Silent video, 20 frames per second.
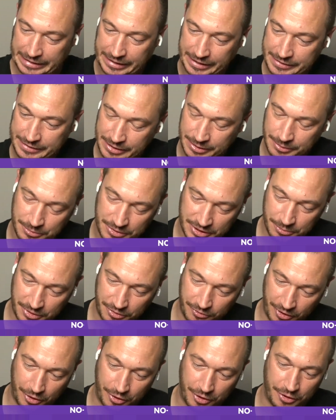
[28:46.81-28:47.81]
they seem to
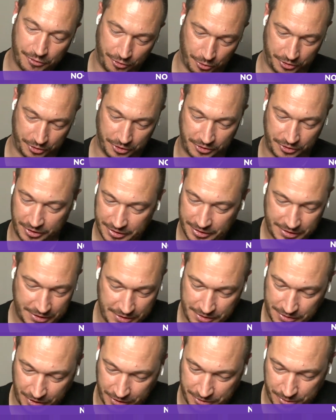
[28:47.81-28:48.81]
be very focused, and
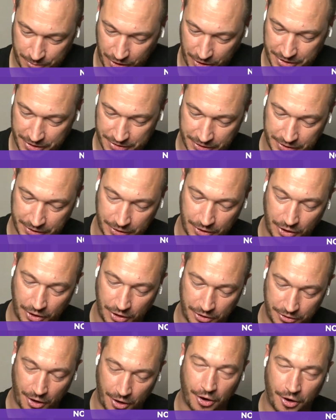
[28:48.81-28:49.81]
this is not surprising,
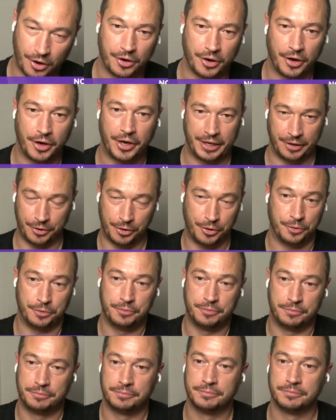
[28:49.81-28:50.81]
on our
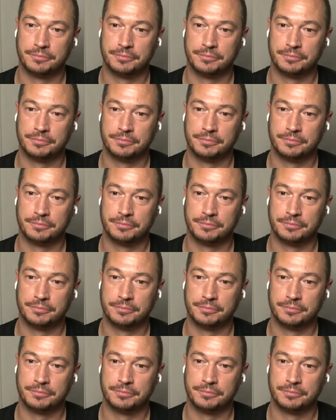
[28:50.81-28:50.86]
IO.